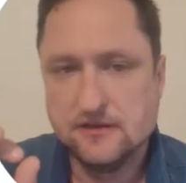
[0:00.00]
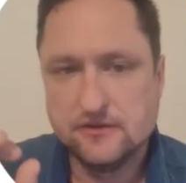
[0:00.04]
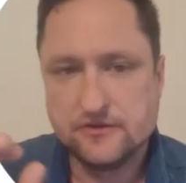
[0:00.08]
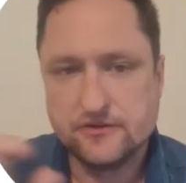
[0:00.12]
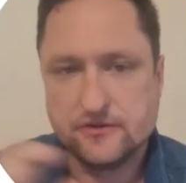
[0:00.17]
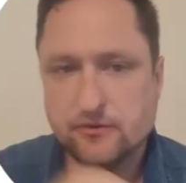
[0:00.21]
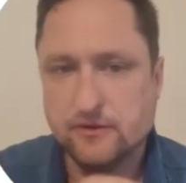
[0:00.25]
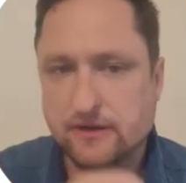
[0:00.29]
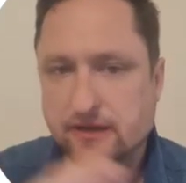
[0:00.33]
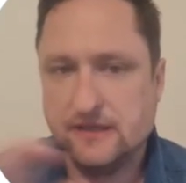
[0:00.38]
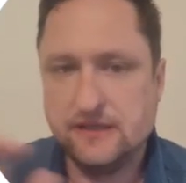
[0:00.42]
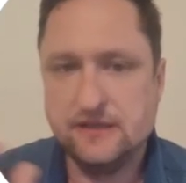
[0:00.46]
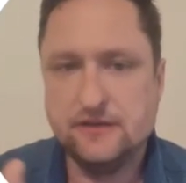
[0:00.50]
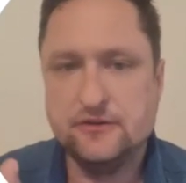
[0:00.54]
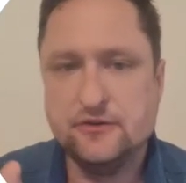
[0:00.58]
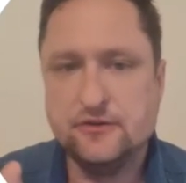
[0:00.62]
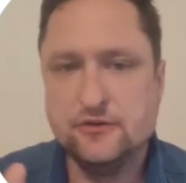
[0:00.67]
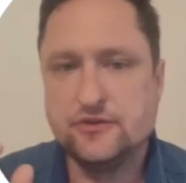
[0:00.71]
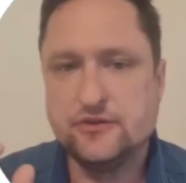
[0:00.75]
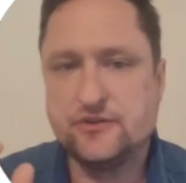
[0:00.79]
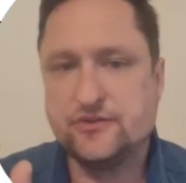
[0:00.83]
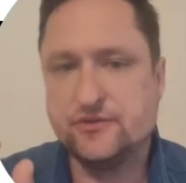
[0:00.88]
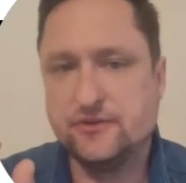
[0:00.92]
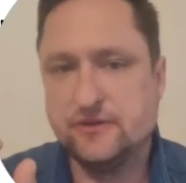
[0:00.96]
So any
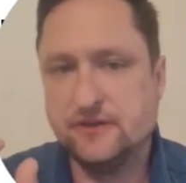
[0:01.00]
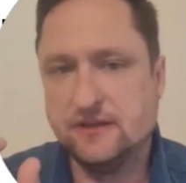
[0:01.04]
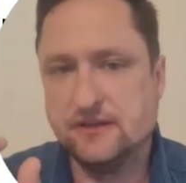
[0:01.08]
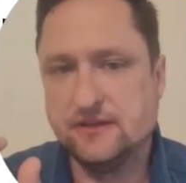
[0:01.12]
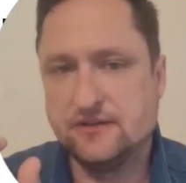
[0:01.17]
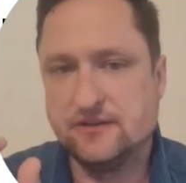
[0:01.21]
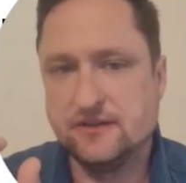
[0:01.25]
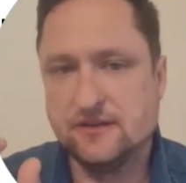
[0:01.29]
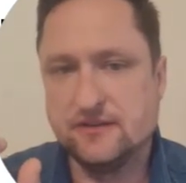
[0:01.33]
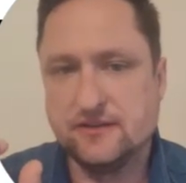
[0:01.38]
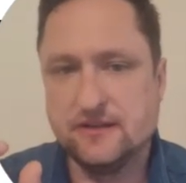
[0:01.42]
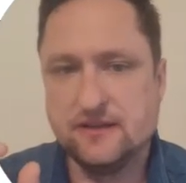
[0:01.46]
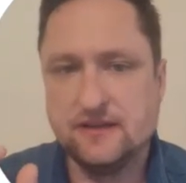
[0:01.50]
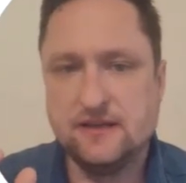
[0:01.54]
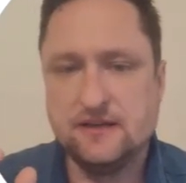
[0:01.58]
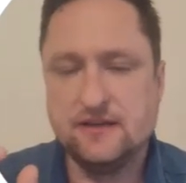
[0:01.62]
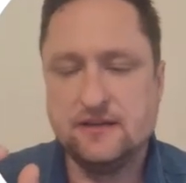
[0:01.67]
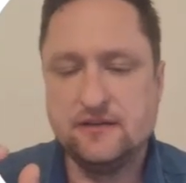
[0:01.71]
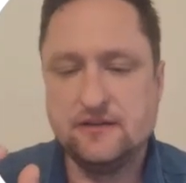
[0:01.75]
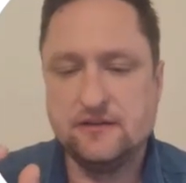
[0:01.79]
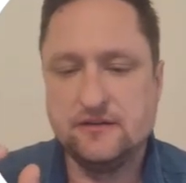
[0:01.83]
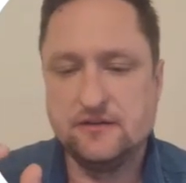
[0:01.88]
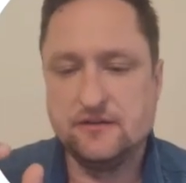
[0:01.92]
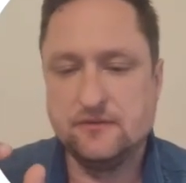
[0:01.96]
nutrients that
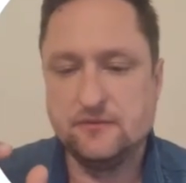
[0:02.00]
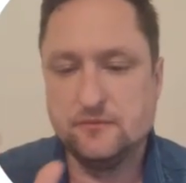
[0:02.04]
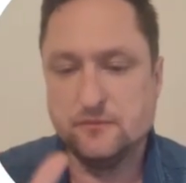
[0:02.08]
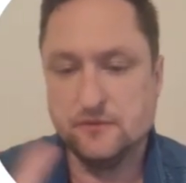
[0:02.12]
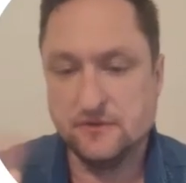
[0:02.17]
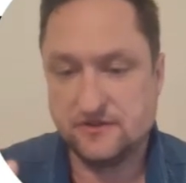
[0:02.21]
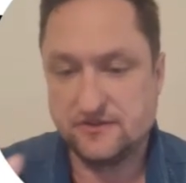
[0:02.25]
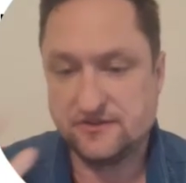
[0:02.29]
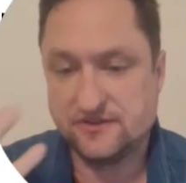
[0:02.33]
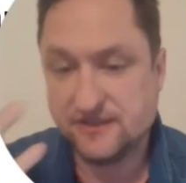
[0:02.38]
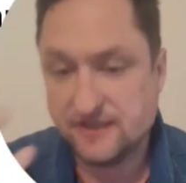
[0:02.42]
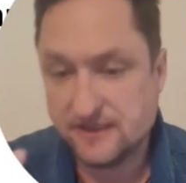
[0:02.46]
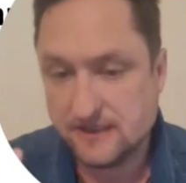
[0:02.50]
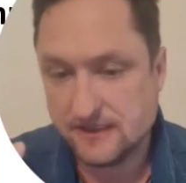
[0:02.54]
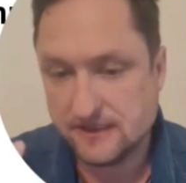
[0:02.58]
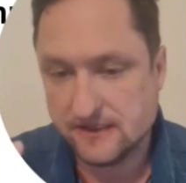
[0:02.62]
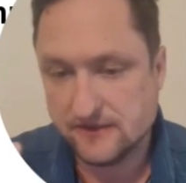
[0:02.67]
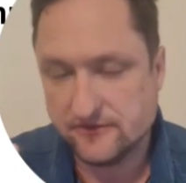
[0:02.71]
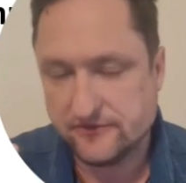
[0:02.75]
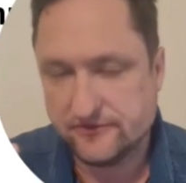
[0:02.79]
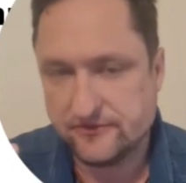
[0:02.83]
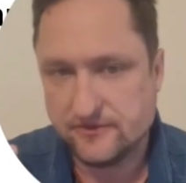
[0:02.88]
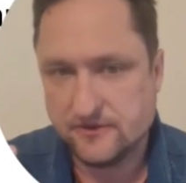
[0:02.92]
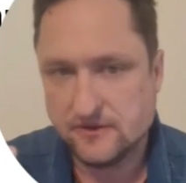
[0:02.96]
they
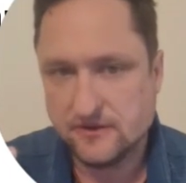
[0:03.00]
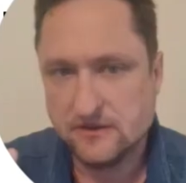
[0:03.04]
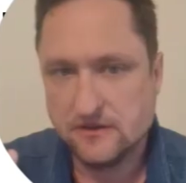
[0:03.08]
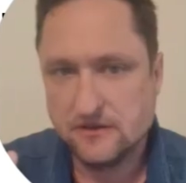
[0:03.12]
receive,